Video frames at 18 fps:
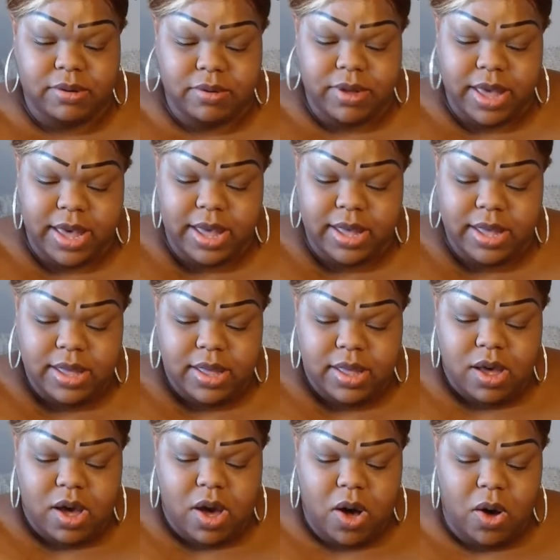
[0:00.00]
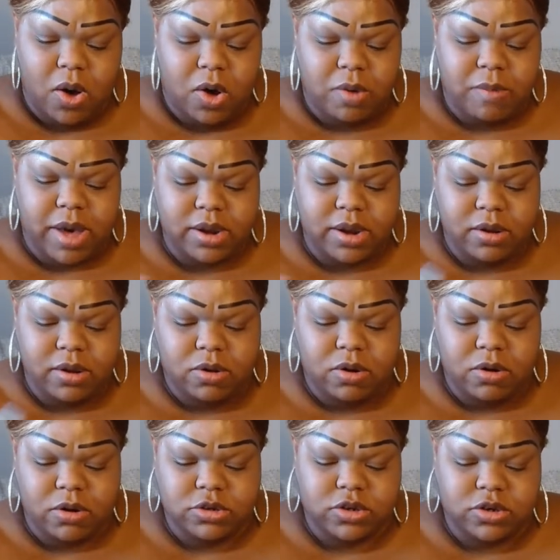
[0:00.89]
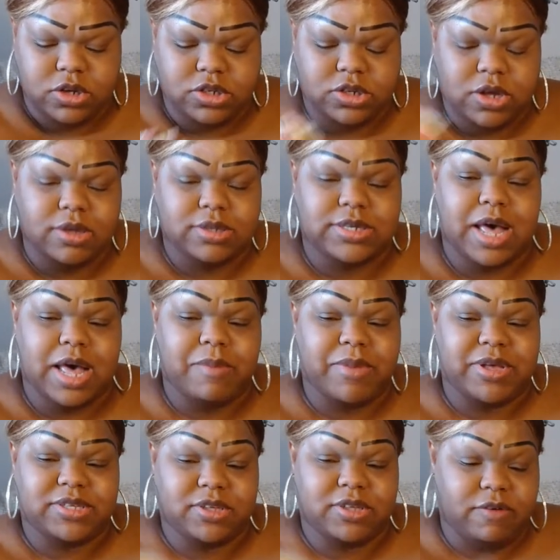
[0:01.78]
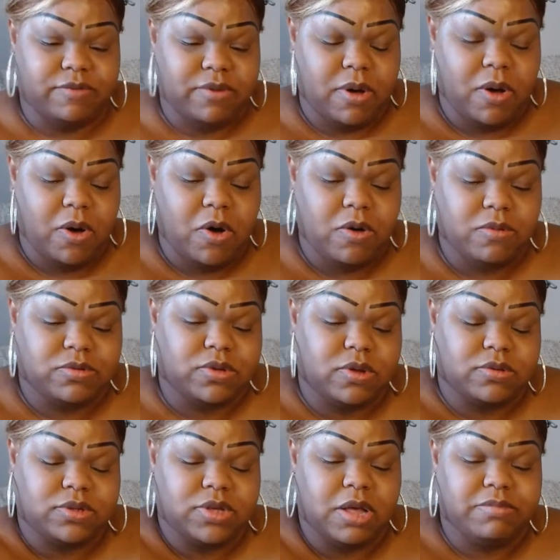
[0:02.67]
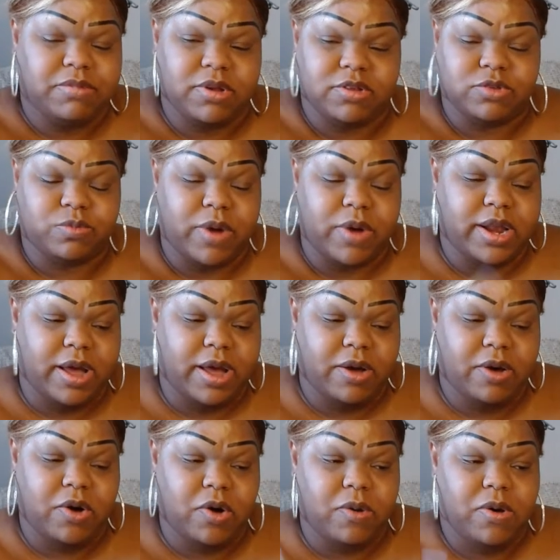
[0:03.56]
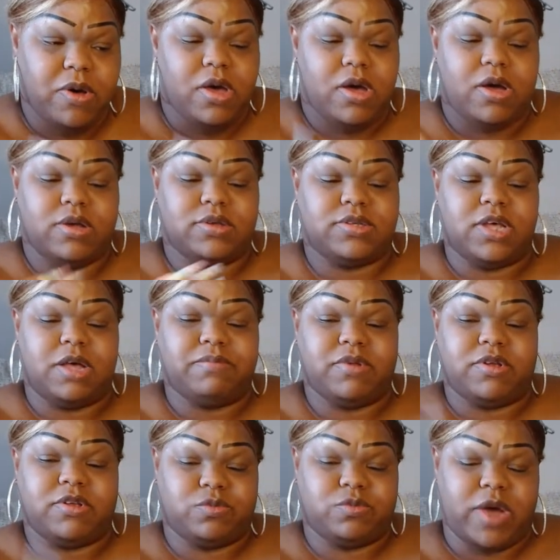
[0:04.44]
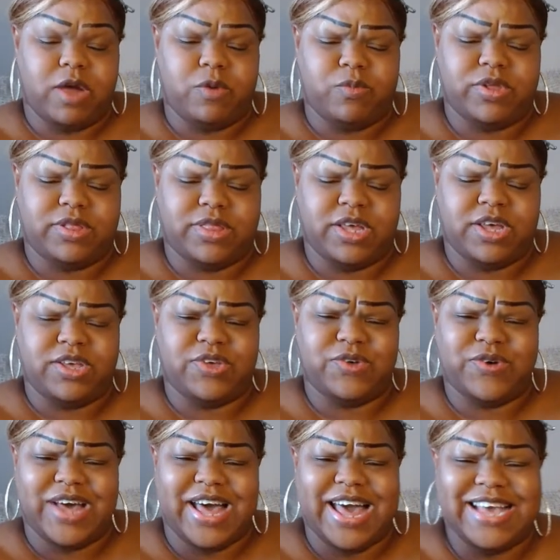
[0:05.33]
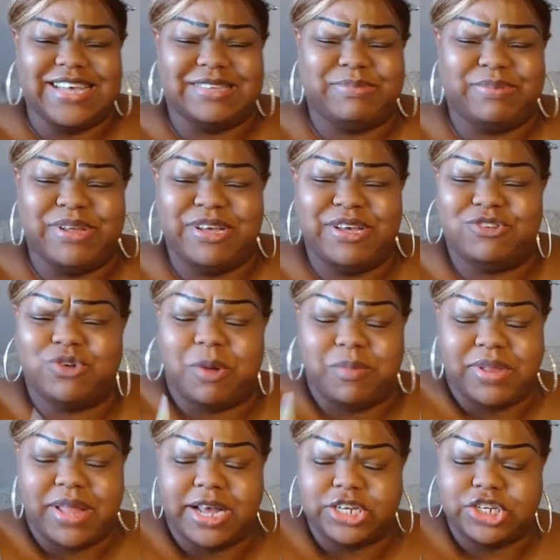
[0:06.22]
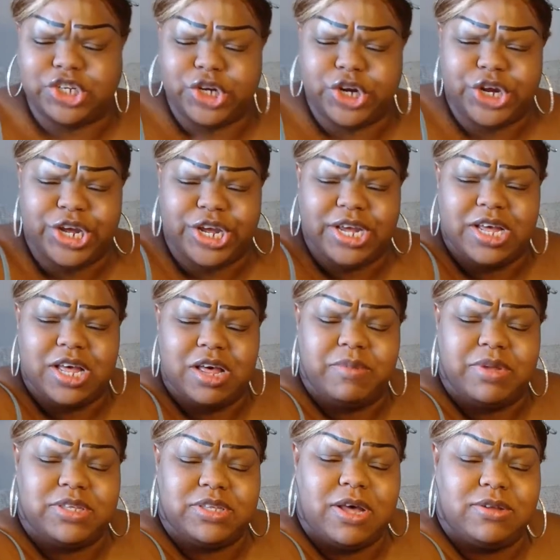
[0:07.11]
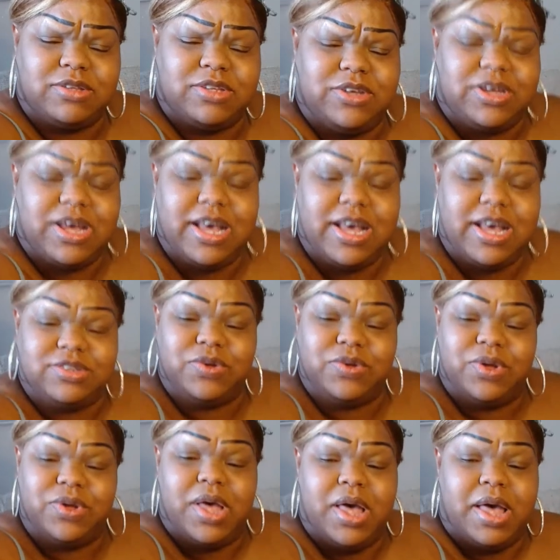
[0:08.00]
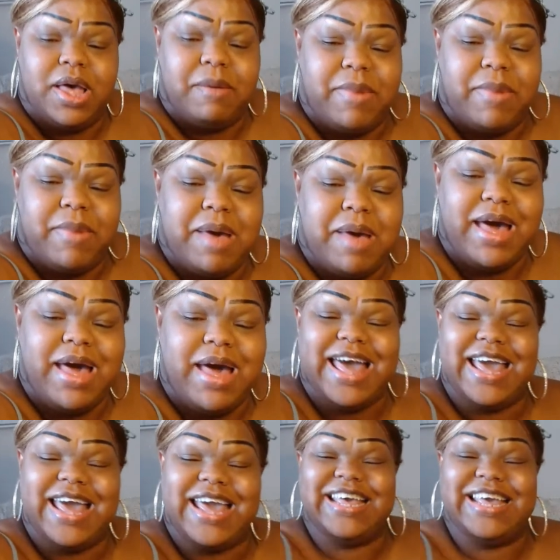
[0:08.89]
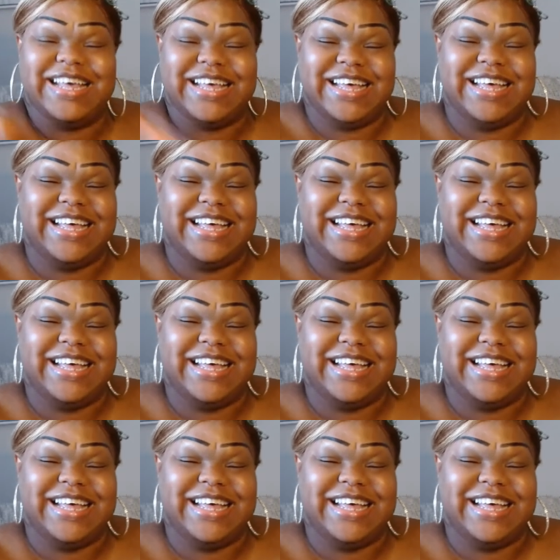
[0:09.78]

Okay. Home. I no longer search outside myself for home. So something is right at home or something is right within you guys. Please drop a like, share, and comment. Talk to you guys soon. Bye bye.